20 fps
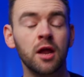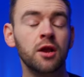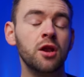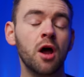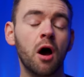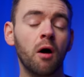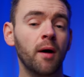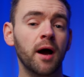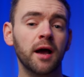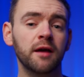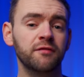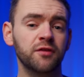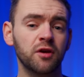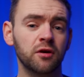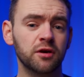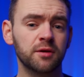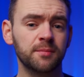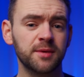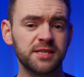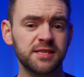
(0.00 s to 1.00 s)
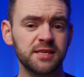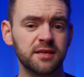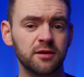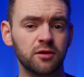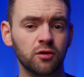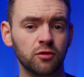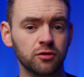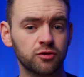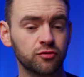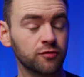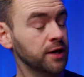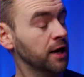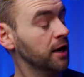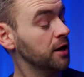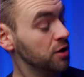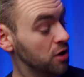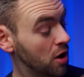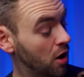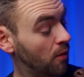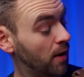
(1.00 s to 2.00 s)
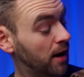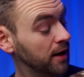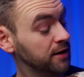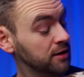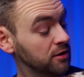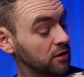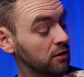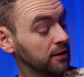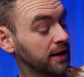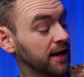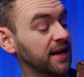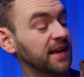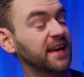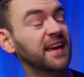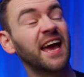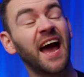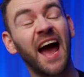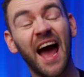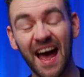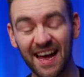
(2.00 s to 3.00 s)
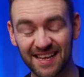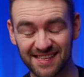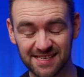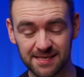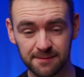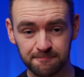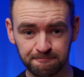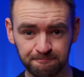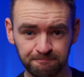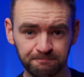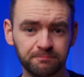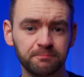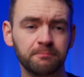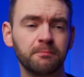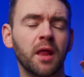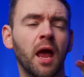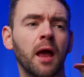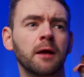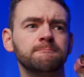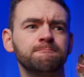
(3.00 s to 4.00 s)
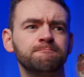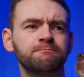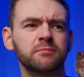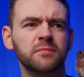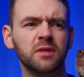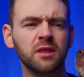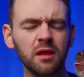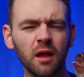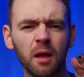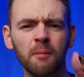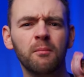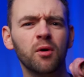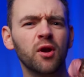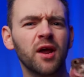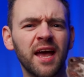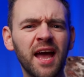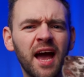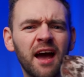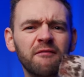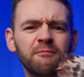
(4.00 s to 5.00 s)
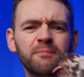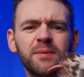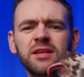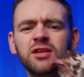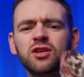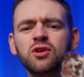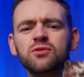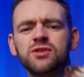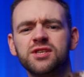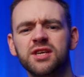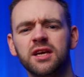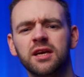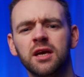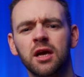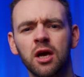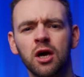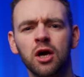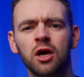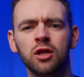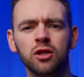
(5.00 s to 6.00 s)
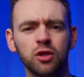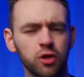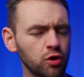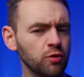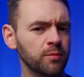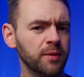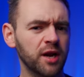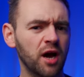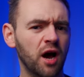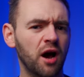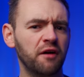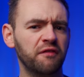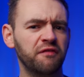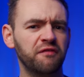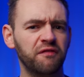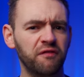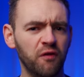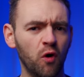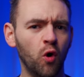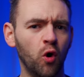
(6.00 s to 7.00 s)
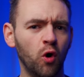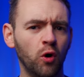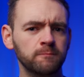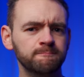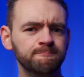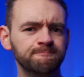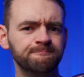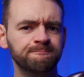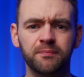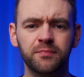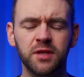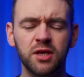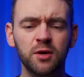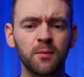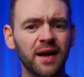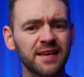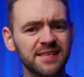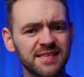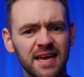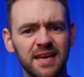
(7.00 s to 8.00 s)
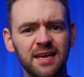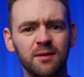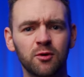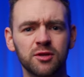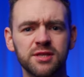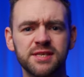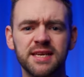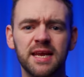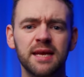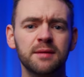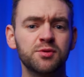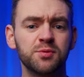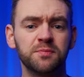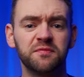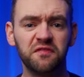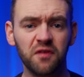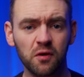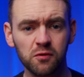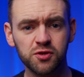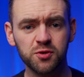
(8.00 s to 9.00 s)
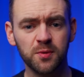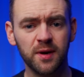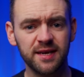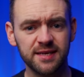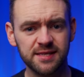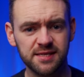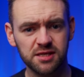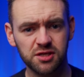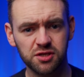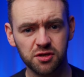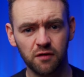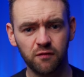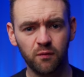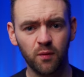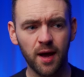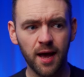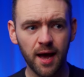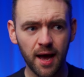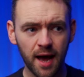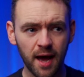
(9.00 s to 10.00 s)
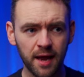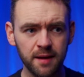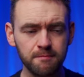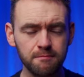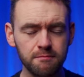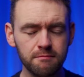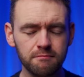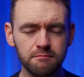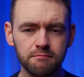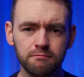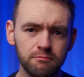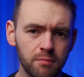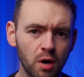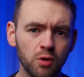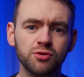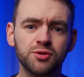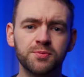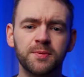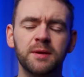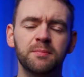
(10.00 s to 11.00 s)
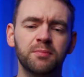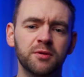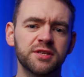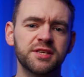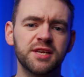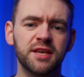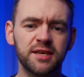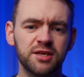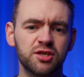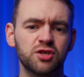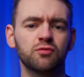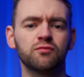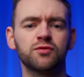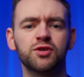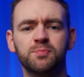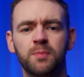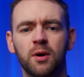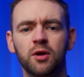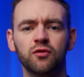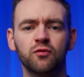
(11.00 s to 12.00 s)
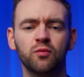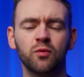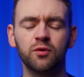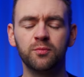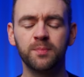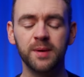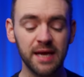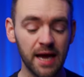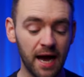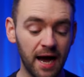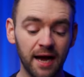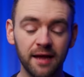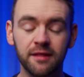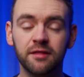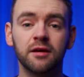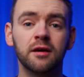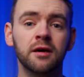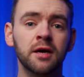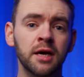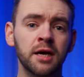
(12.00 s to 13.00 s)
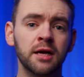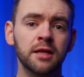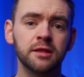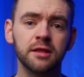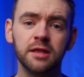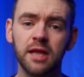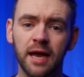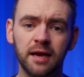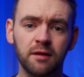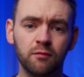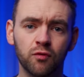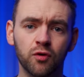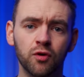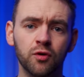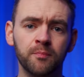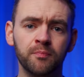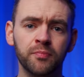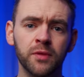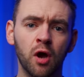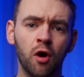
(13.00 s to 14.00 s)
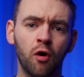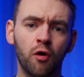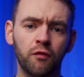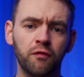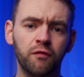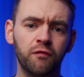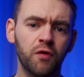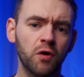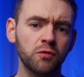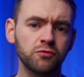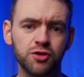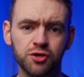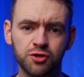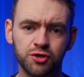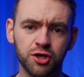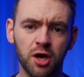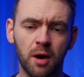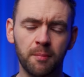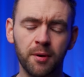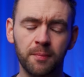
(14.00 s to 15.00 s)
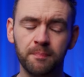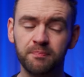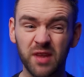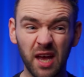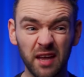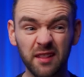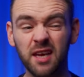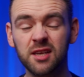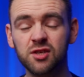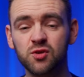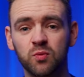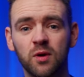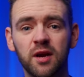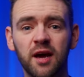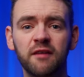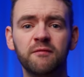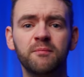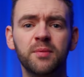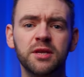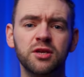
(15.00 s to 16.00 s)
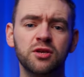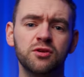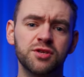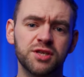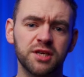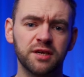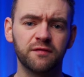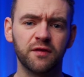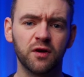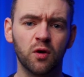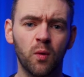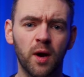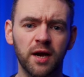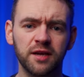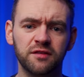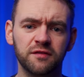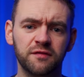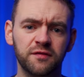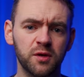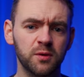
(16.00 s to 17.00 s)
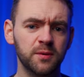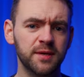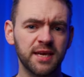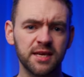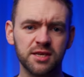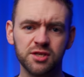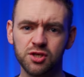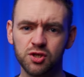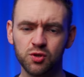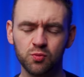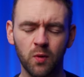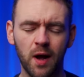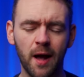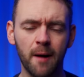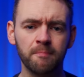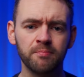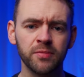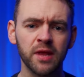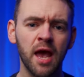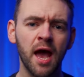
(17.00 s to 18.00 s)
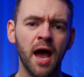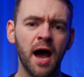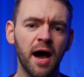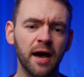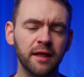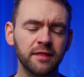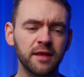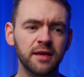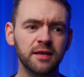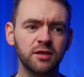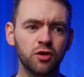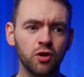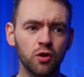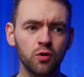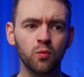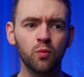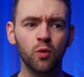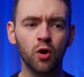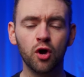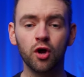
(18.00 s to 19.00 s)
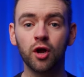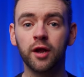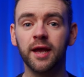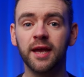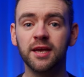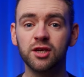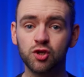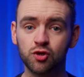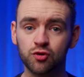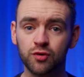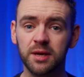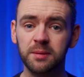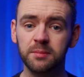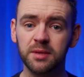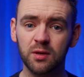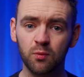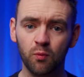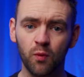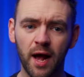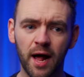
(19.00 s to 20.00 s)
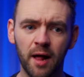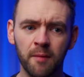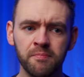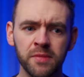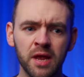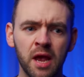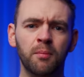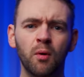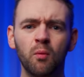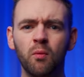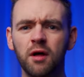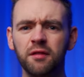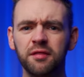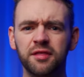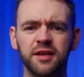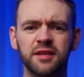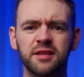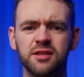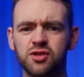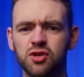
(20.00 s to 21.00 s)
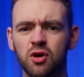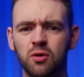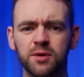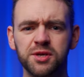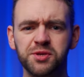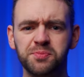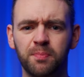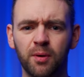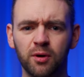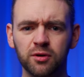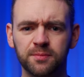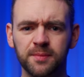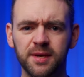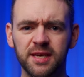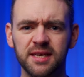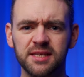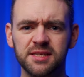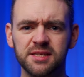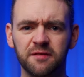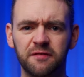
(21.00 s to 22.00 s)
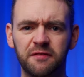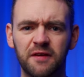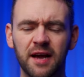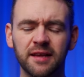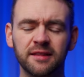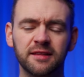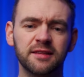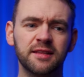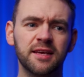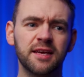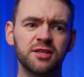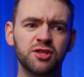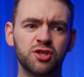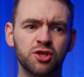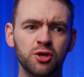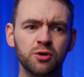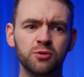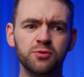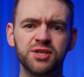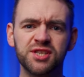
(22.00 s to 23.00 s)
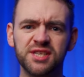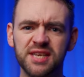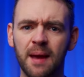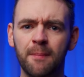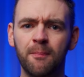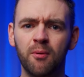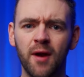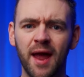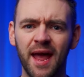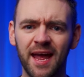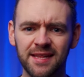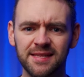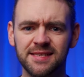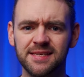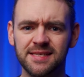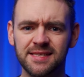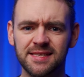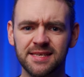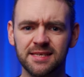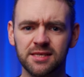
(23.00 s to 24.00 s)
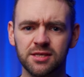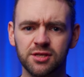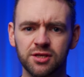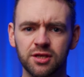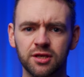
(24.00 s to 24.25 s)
No, I have not committed adultery, and no, I did not get a cat. But I have been using Luminar 4. You ask anyone to name some photo editing software, and most people's initial response would be either Lightroom or Photoshop. And that's what I've been using for quite a few years as well. And they do work extremely well. But one thing that's always bugged me is the fact that they're two separate entities.